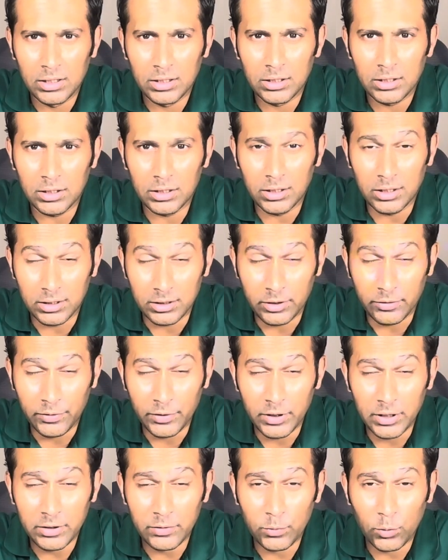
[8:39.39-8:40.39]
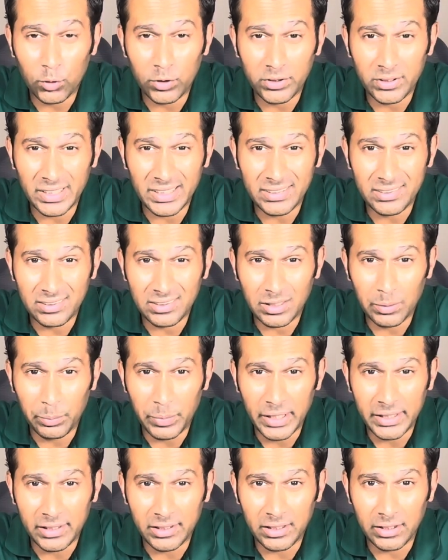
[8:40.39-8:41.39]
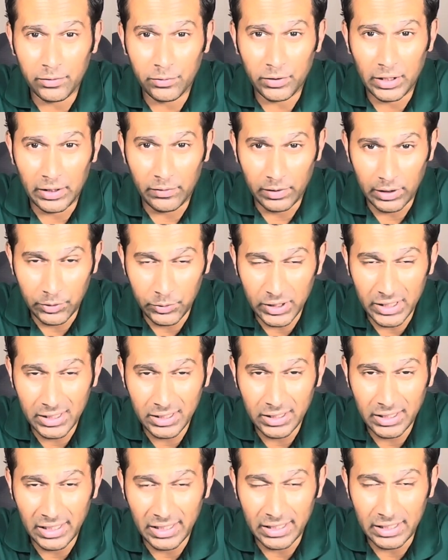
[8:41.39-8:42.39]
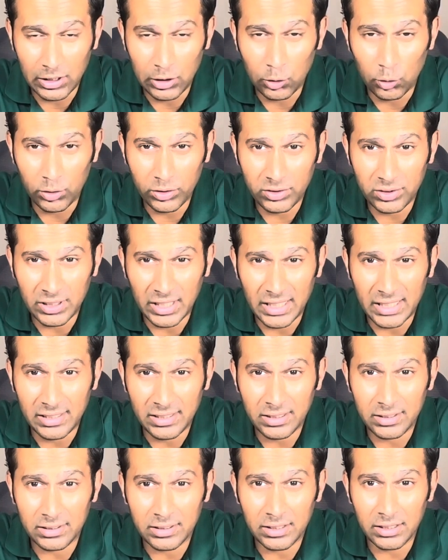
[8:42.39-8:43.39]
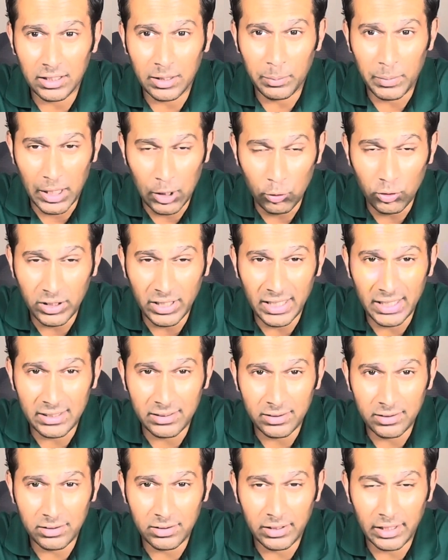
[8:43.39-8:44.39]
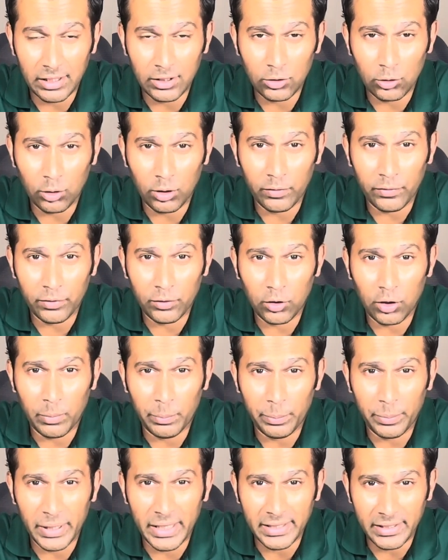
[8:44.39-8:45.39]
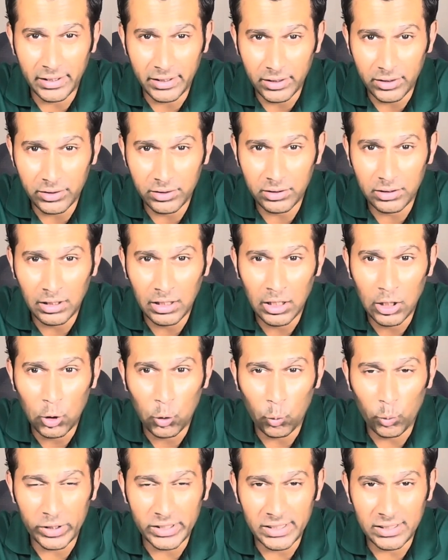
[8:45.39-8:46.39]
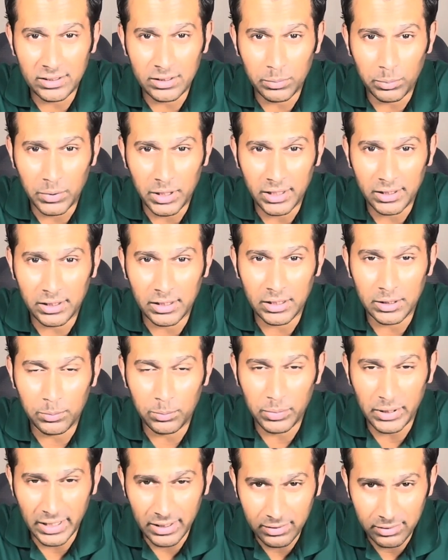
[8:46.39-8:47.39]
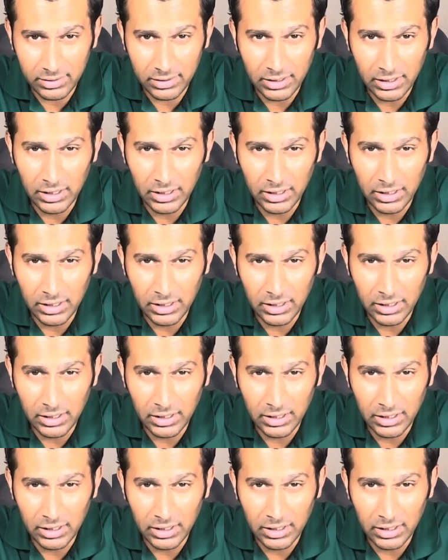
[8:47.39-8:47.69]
The first force is competitive rivalry. It looks at the amount and strength of competitors within the marketplace.